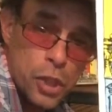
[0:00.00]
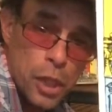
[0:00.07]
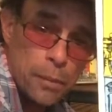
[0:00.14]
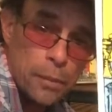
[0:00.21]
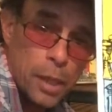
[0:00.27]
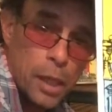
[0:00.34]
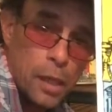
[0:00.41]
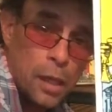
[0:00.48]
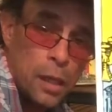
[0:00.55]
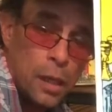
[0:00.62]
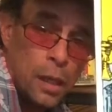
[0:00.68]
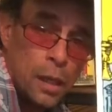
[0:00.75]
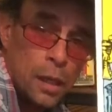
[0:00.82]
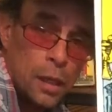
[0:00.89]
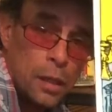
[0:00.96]
Gemini,
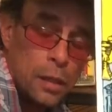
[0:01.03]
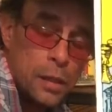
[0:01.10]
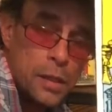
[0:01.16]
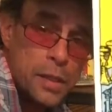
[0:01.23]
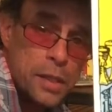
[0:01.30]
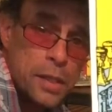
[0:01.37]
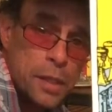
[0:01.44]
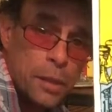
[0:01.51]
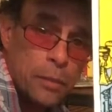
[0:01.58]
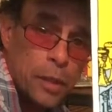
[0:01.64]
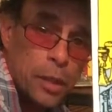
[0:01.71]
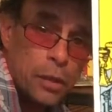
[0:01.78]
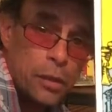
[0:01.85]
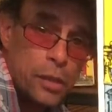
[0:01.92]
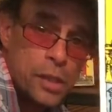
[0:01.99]
and this is
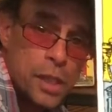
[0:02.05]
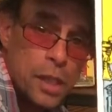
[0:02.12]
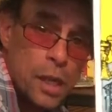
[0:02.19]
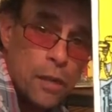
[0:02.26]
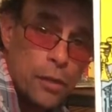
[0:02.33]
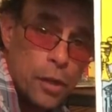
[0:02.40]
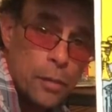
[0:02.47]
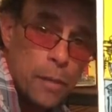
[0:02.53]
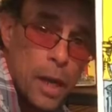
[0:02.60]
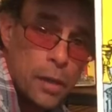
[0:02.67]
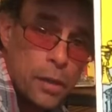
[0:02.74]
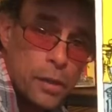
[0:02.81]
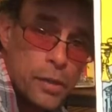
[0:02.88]
something you discovered about